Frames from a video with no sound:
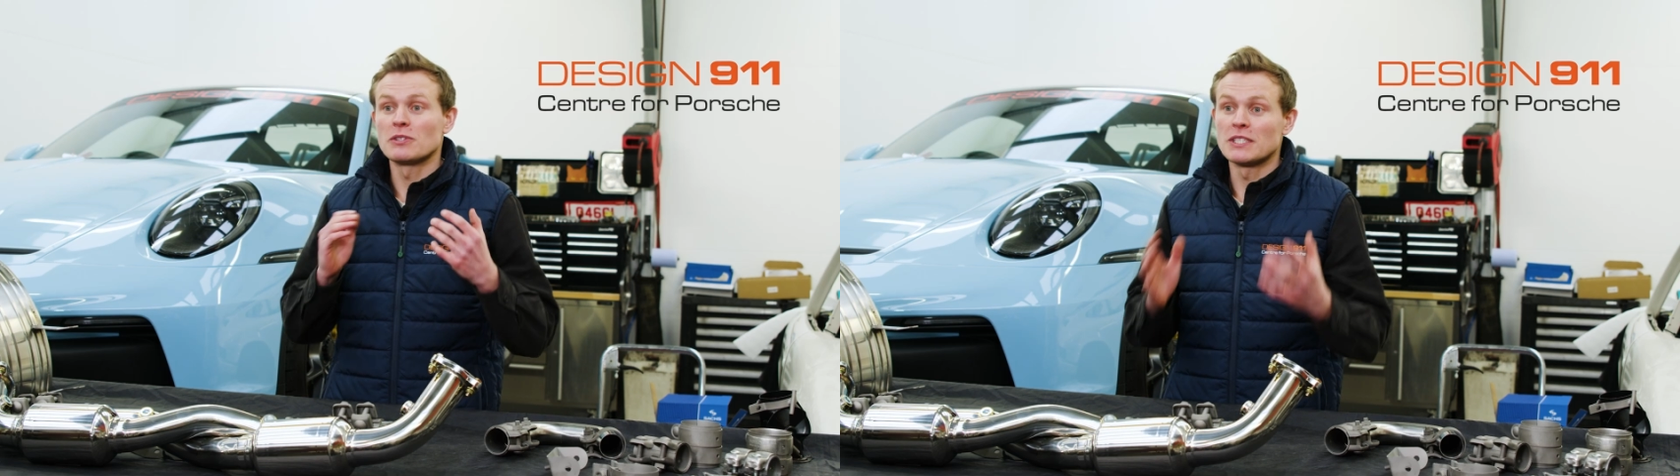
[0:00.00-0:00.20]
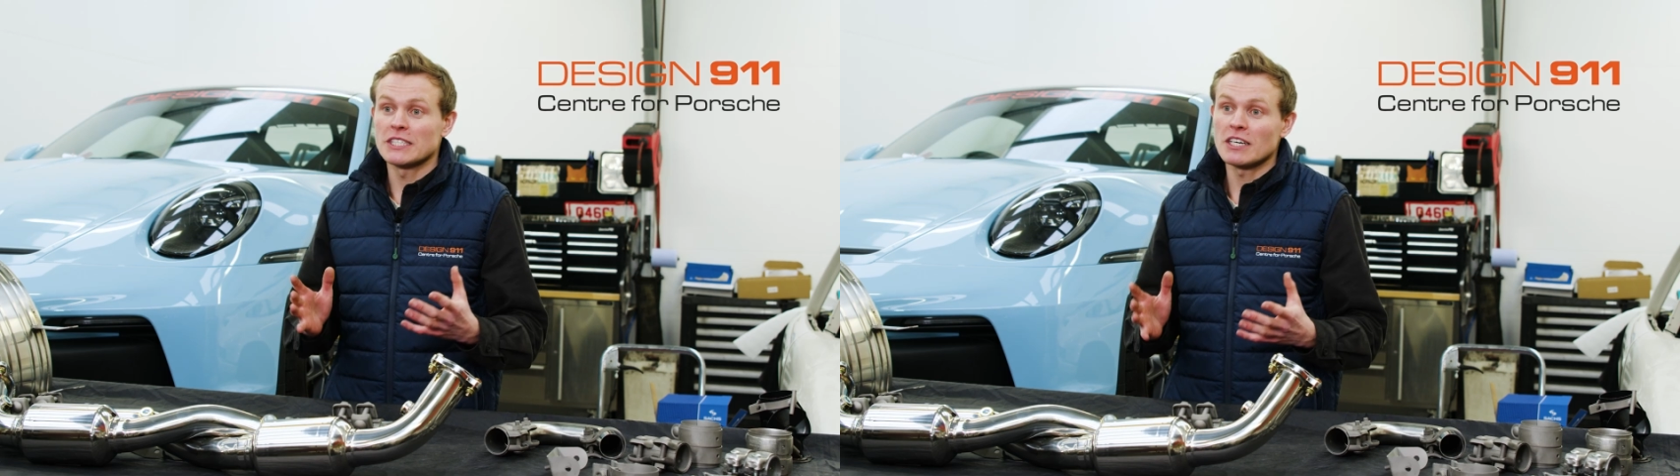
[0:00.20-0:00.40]

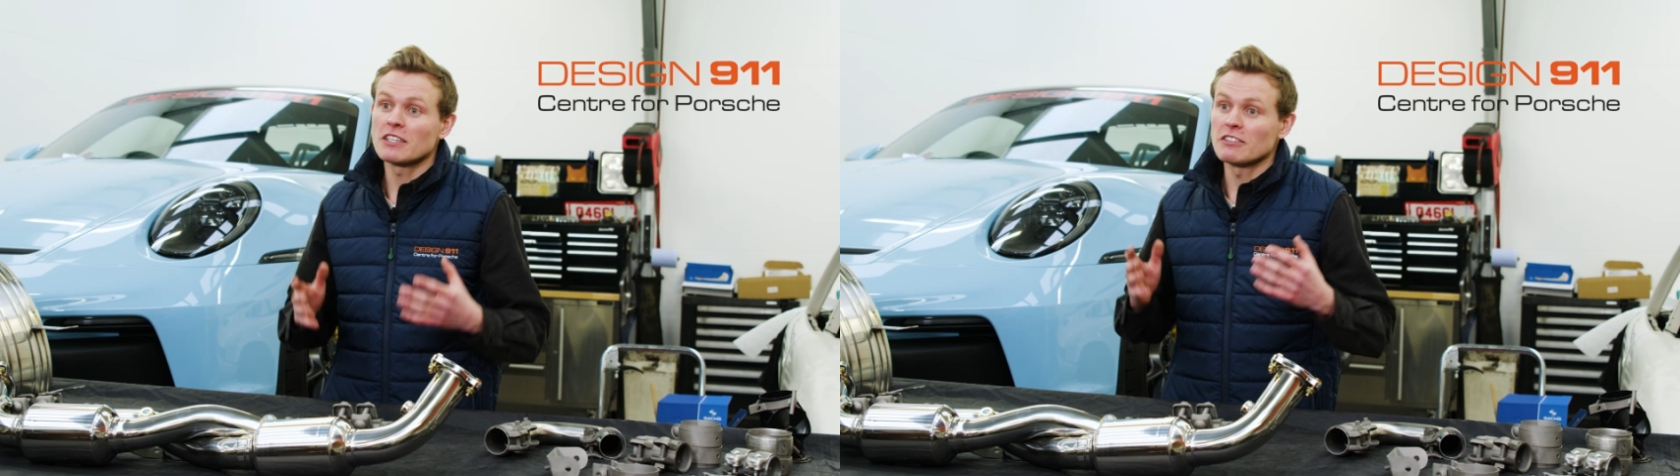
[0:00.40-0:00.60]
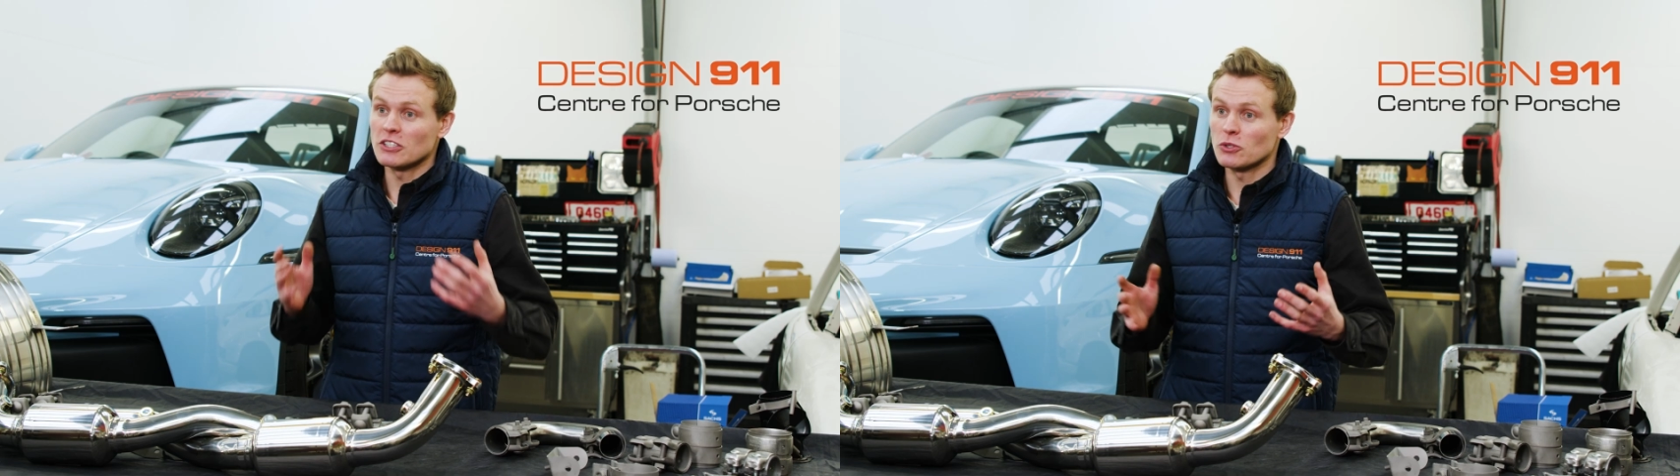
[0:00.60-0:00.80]

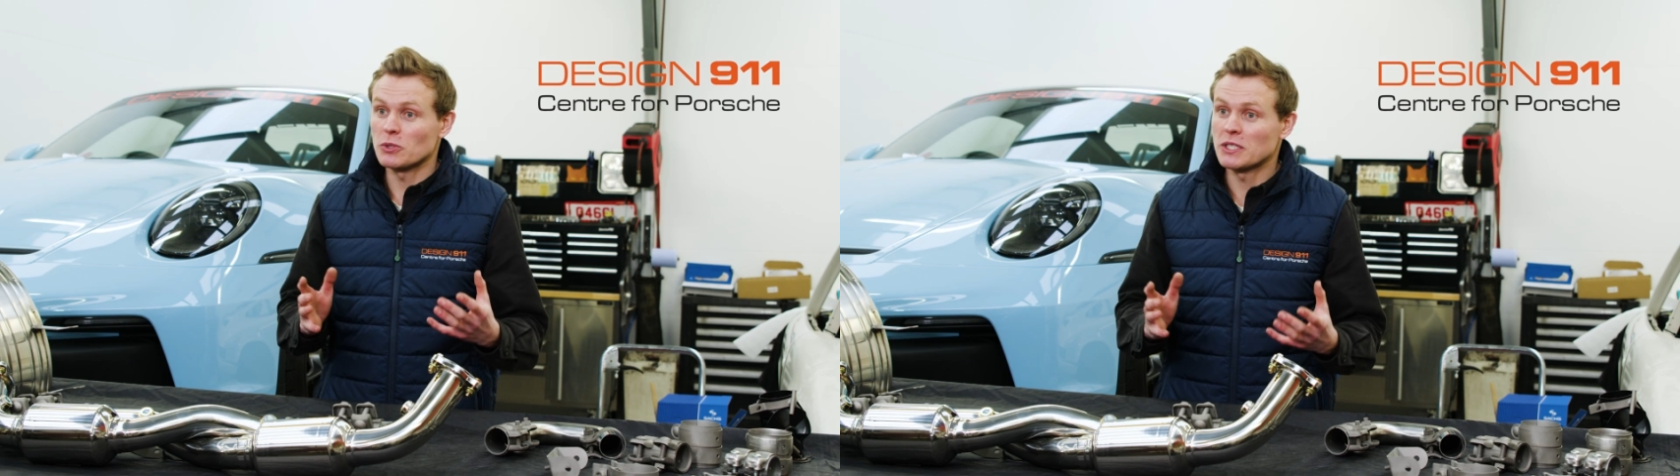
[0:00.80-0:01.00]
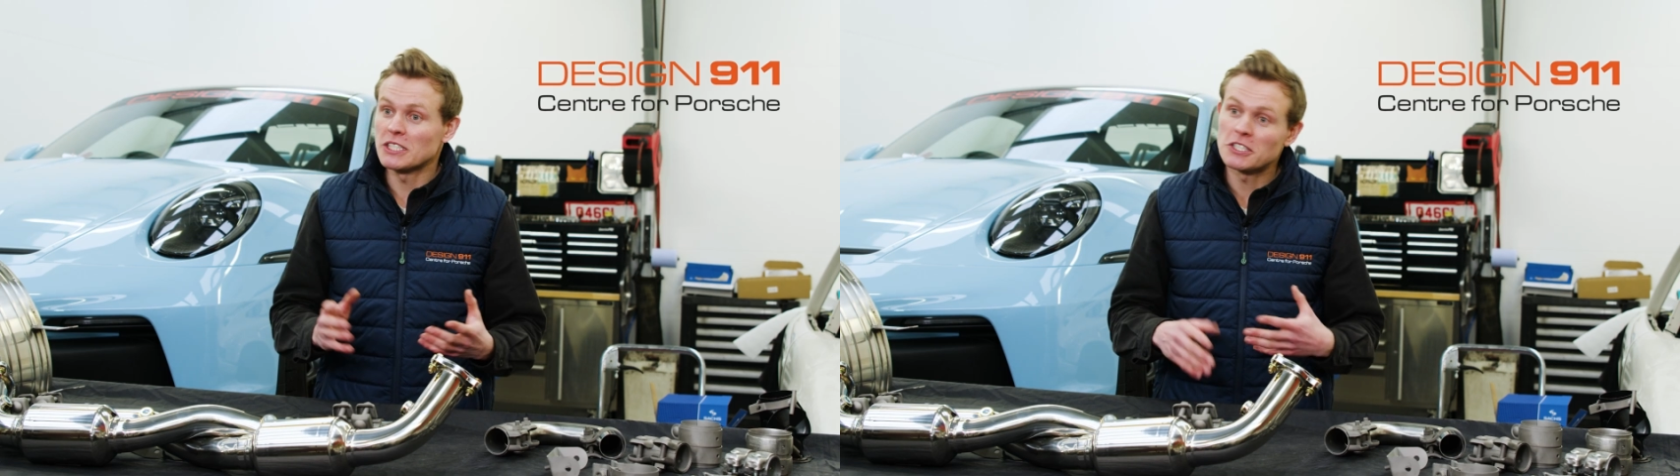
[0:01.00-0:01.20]
entire
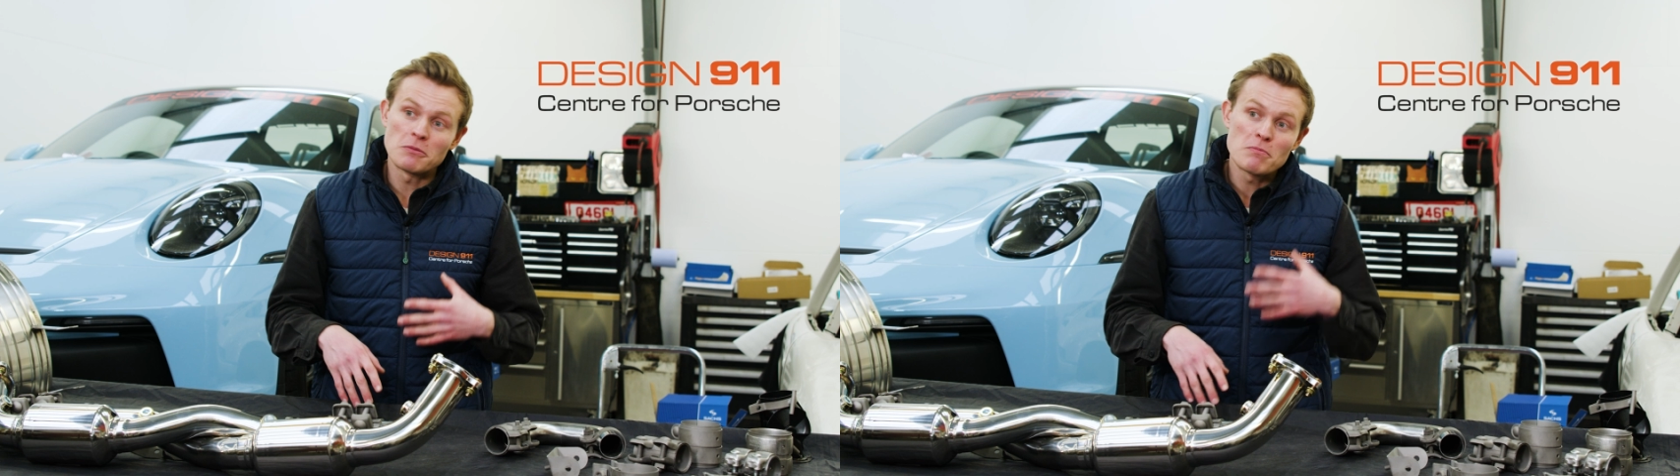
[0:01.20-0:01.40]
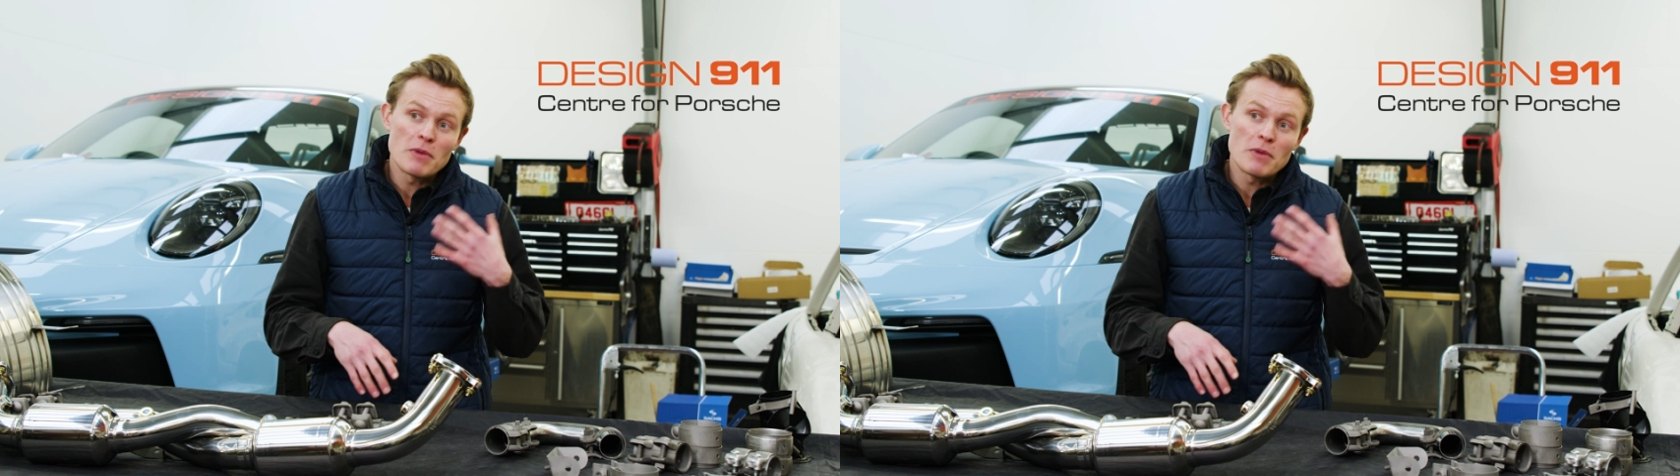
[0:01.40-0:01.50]
exhaust system,